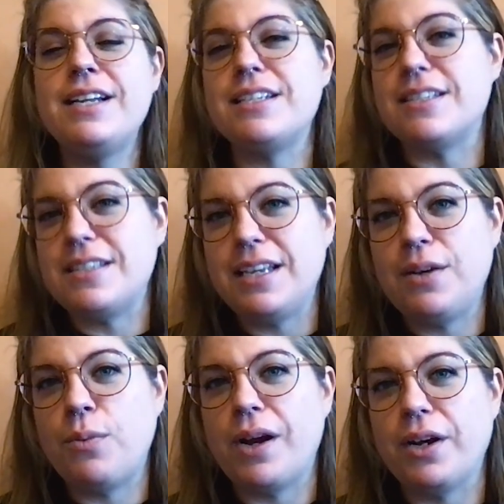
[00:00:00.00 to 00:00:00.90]
to see
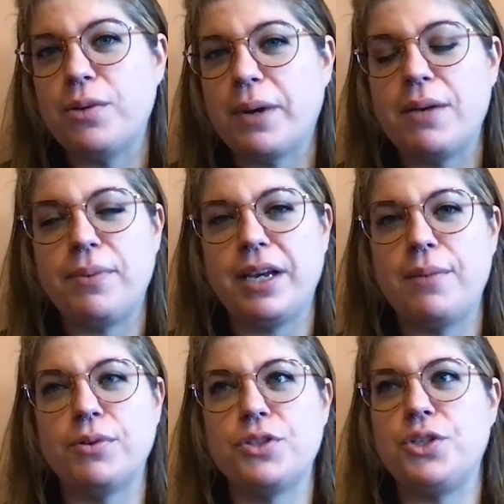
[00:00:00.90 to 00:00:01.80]
where you might be
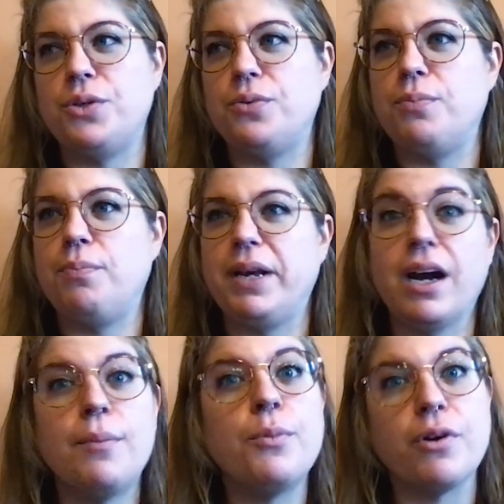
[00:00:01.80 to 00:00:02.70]
able to
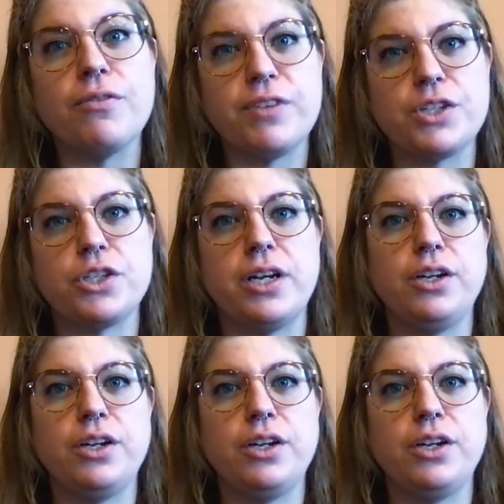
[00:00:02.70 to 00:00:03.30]
become more efficient,